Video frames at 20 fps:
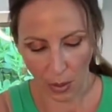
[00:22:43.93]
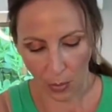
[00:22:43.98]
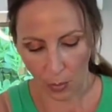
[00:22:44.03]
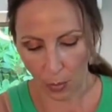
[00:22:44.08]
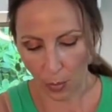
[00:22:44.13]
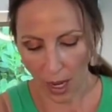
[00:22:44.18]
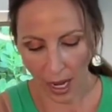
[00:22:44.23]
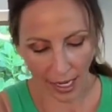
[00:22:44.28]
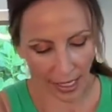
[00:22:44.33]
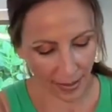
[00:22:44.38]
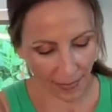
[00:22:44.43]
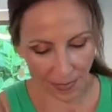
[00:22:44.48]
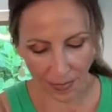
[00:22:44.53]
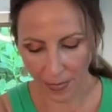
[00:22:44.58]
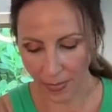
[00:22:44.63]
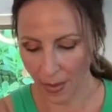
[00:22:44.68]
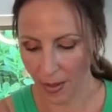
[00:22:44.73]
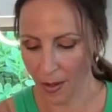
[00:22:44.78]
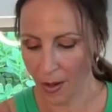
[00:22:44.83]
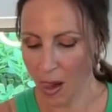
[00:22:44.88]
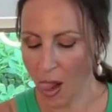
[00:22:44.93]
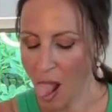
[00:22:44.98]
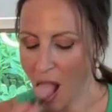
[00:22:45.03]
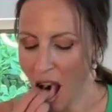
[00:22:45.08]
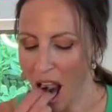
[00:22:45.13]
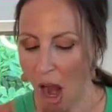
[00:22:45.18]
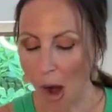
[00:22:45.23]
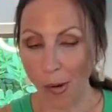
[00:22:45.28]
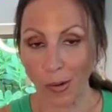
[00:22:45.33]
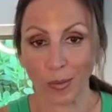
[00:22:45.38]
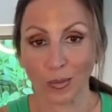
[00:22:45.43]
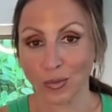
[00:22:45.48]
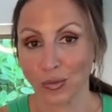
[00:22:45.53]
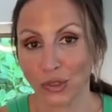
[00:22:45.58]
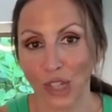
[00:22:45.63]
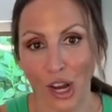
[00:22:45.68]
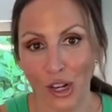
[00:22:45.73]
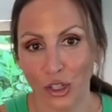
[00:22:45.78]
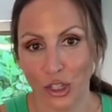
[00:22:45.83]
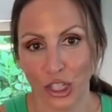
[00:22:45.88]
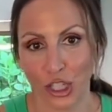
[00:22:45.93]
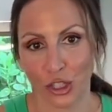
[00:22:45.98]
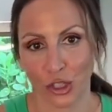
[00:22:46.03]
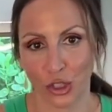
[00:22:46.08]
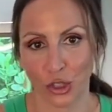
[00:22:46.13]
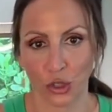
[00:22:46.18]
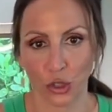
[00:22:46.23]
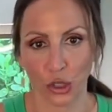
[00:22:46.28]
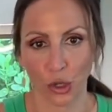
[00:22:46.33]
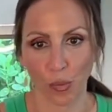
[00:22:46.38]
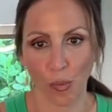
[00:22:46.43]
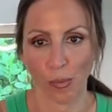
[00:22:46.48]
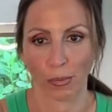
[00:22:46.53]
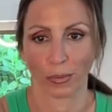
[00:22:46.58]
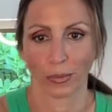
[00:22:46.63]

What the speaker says: Why? Oh, that cheese is good.